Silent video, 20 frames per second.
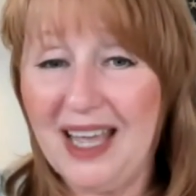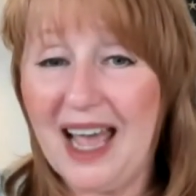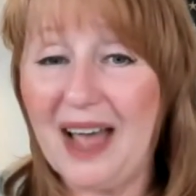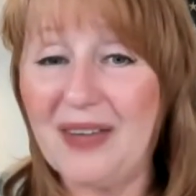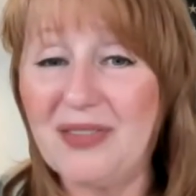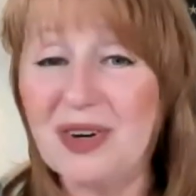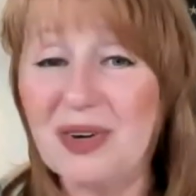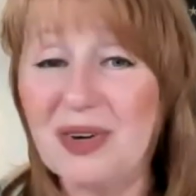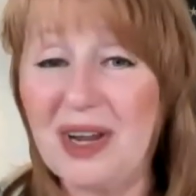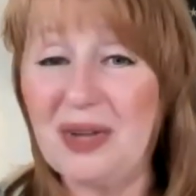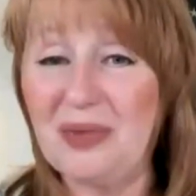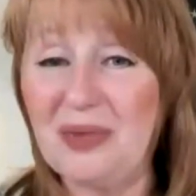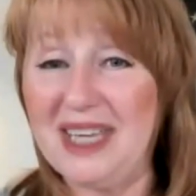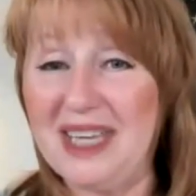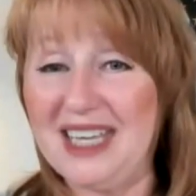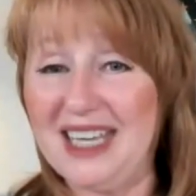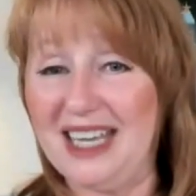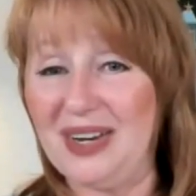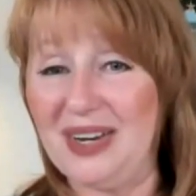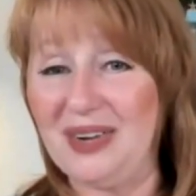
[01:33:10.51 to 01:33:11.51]
Have a great
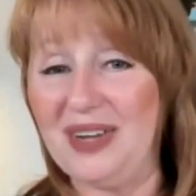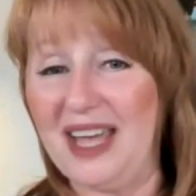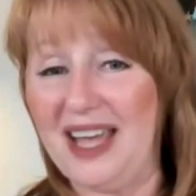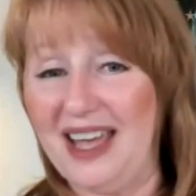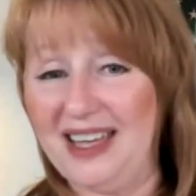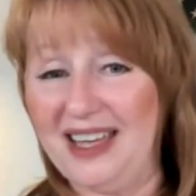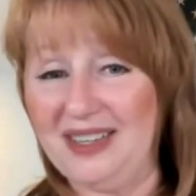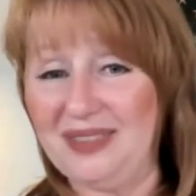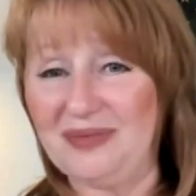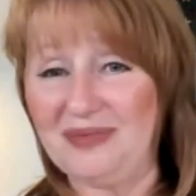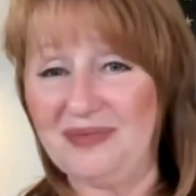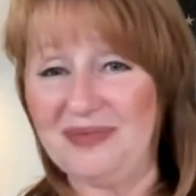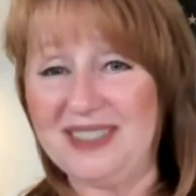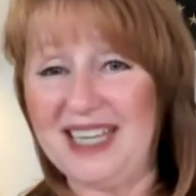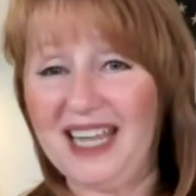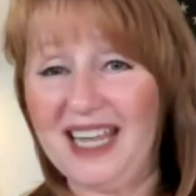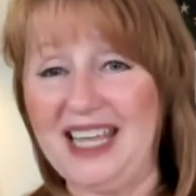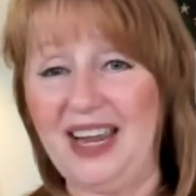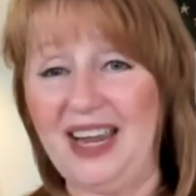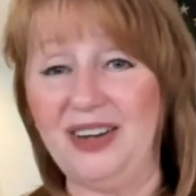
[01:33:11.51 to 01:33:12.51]
weekend, okay?
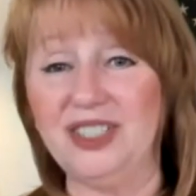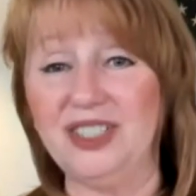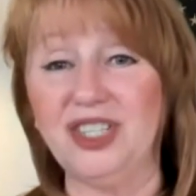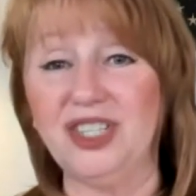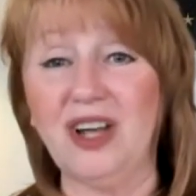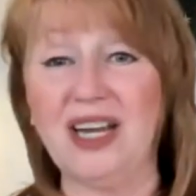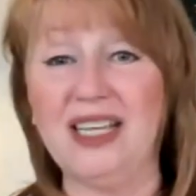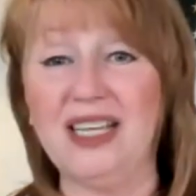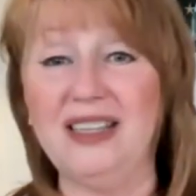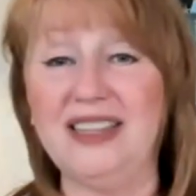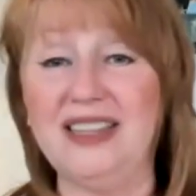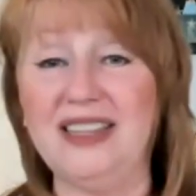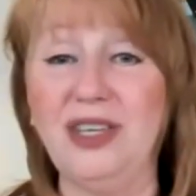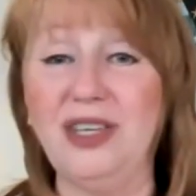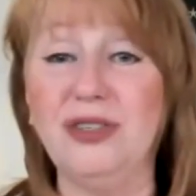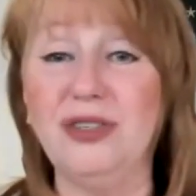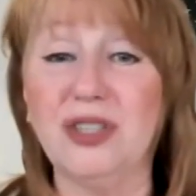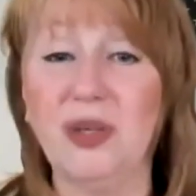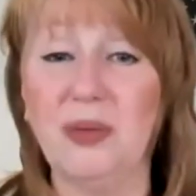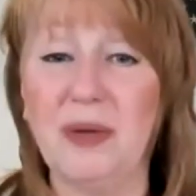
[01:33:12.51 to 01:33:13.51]
Take care. Johnny,
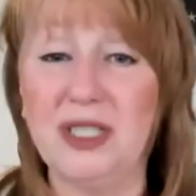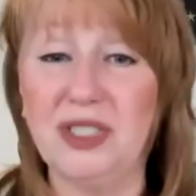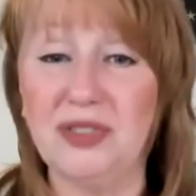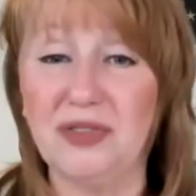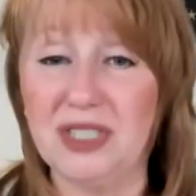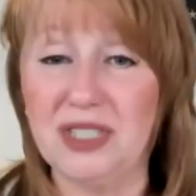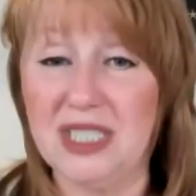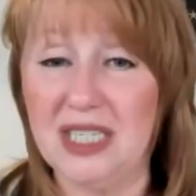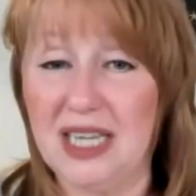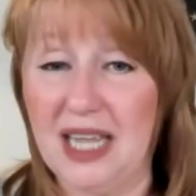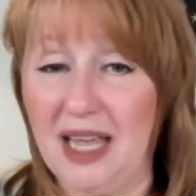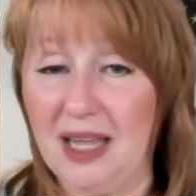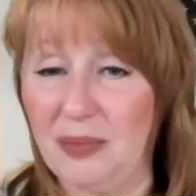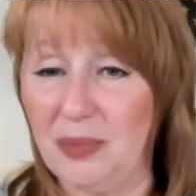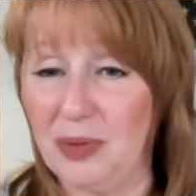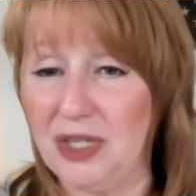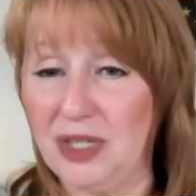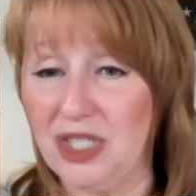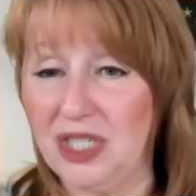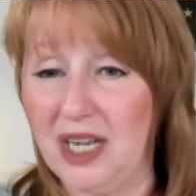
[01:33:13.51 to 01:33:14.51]
thank you so much for today.
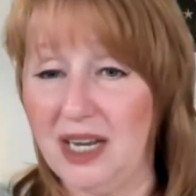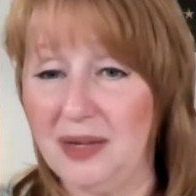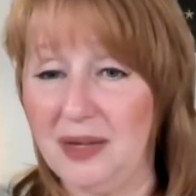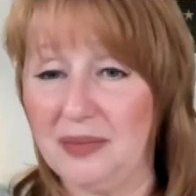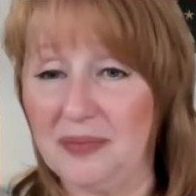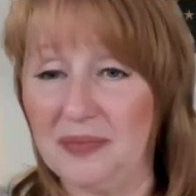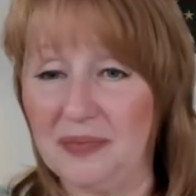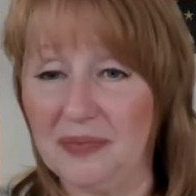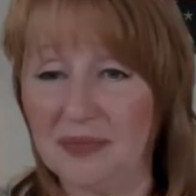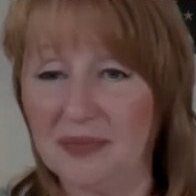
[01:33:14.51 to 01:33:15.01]
Appreciate it.